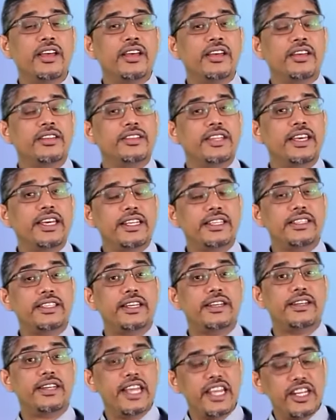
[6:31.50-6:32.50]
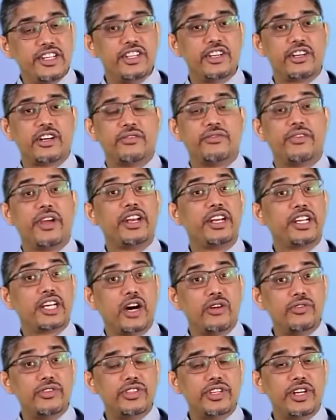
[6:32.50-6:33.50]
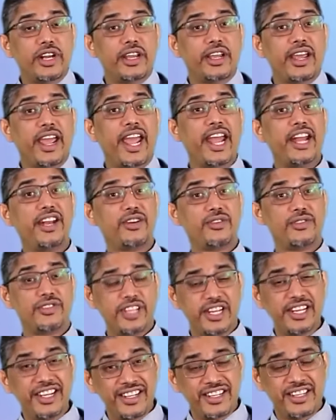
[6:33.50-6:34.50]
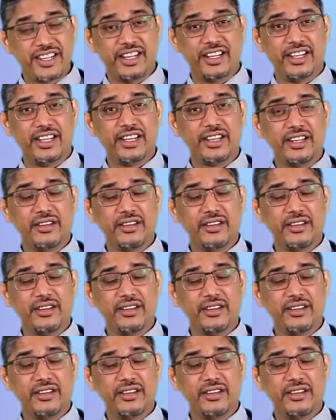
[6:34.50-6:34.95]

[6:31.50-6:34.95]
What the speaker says: there is a danger of encountering heterogeneity